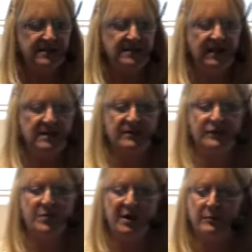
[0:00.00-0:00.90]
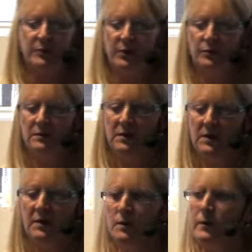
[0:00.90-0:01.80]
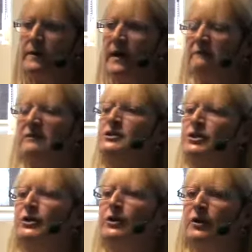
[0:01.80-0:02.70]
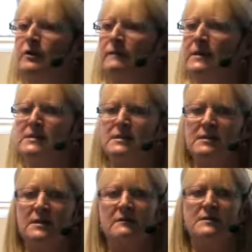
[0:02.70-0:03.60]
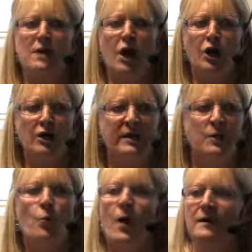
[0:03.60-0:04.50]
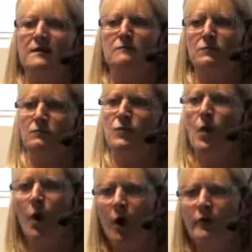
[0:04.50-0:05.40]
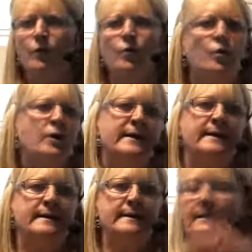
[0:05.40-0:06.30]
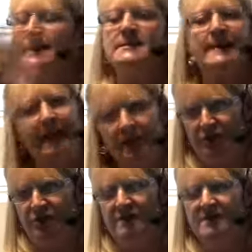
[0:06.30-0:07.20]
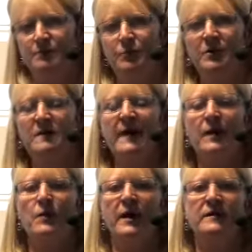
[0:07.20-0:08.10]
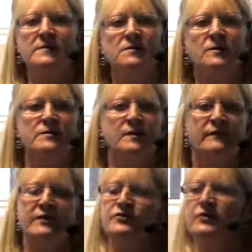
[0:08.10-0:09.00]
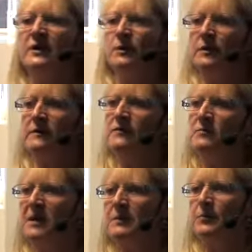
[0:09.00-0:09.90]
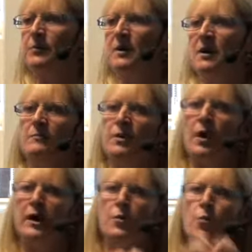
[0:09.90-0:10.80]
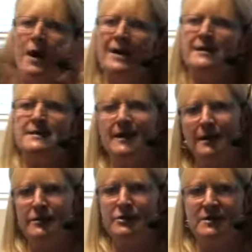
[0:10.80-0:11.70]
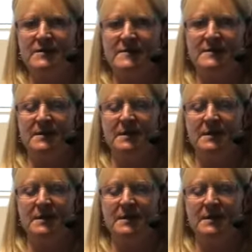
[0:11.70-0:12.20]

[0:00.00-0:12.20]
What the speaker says: states for people when they return is that there is only one God or intelligence, put it that way, because God's often a trigger word for people, but only one intelligence,